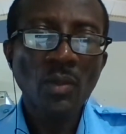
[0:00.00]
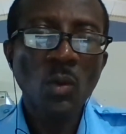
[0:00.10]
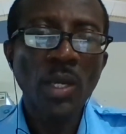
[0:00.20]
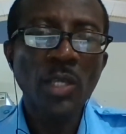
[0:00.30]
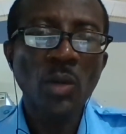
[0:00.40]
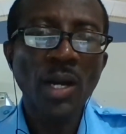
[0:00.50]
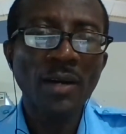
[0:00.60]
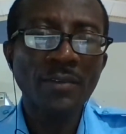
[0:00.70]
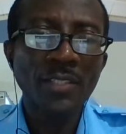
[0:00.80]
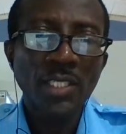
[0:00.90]
where you
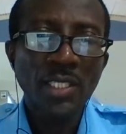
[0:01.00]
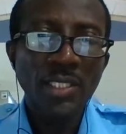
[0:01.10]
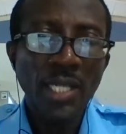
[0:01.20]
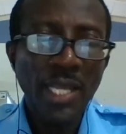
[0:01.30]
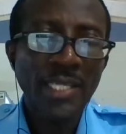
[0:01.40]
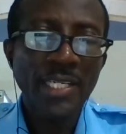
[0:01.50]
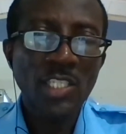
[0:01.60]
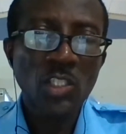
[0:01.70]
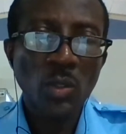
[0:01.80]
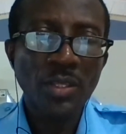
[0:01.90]
have the lining
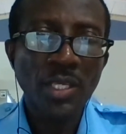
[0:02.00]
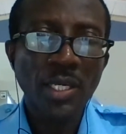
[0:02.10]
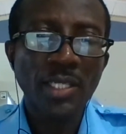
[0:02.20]
is so thick